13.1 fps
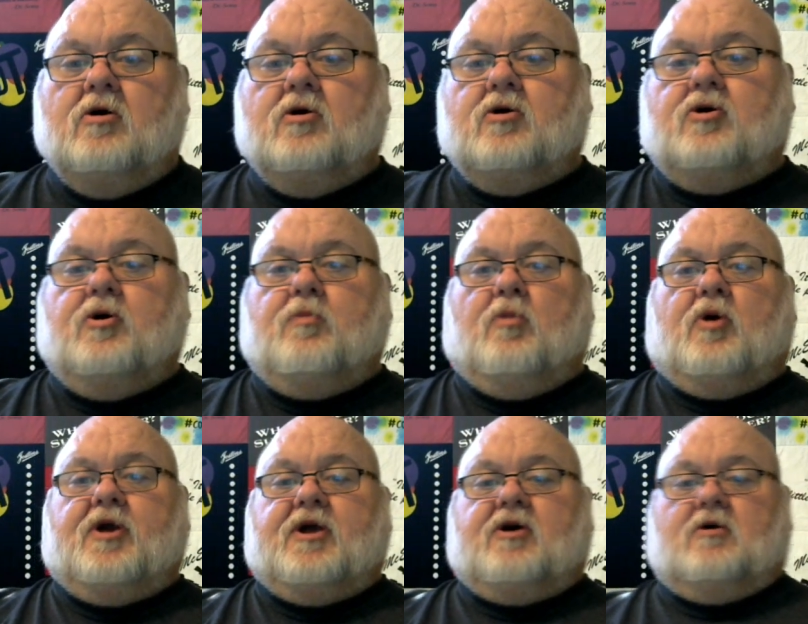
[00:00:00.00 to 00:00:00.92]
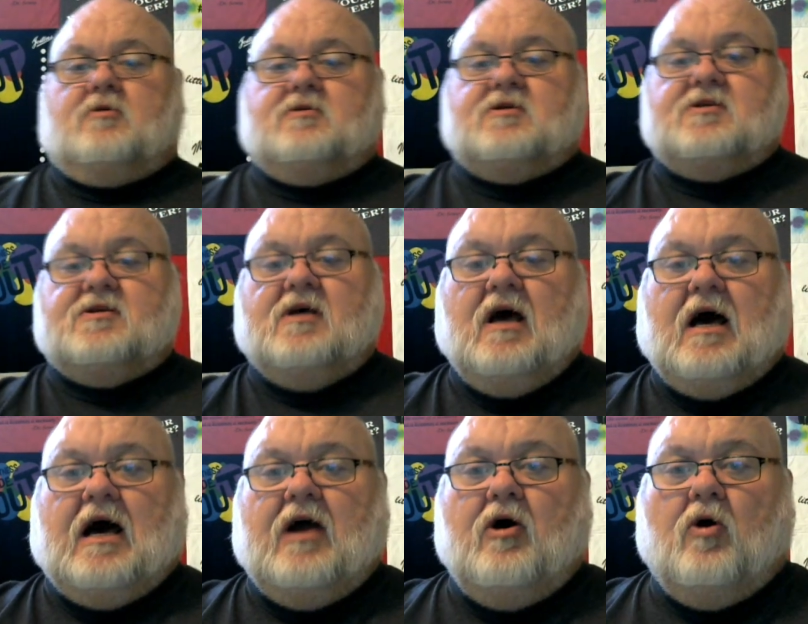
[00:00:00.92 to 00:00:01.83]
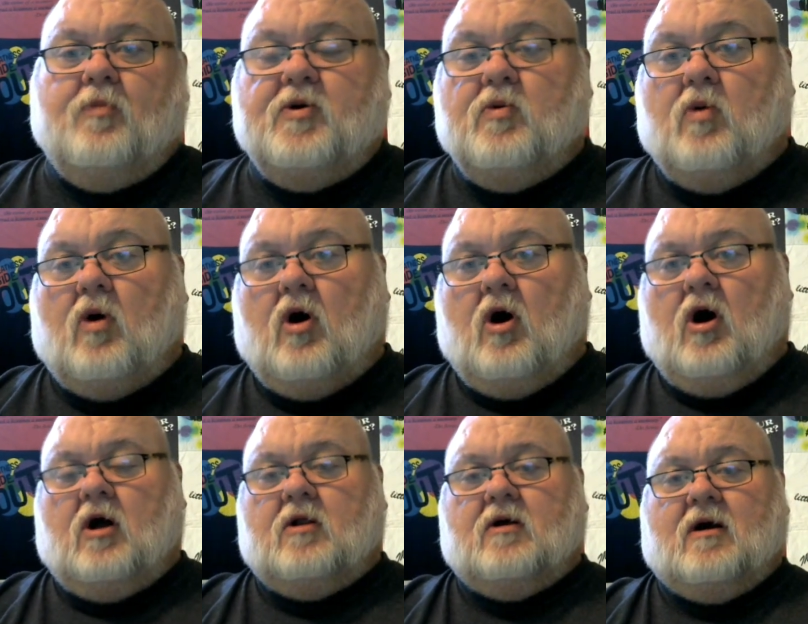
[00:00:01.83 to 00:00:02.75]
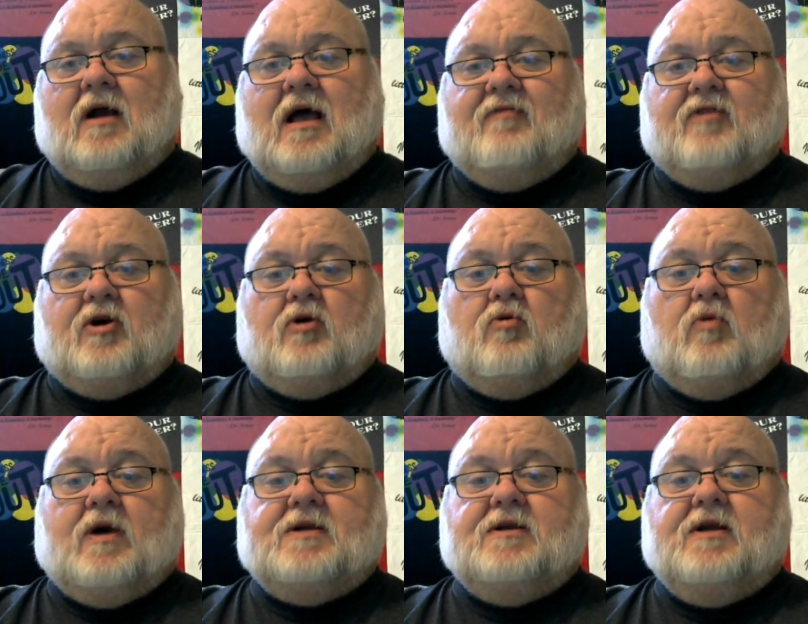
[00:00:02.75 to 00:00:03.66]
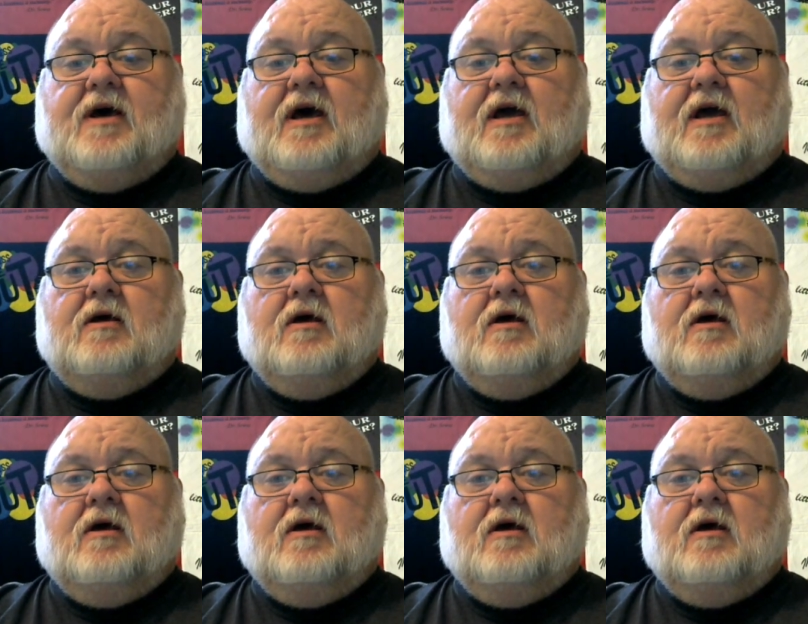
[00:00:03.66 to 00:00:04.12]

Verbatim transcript: Good morning, Colts. I hope you all are having a great day.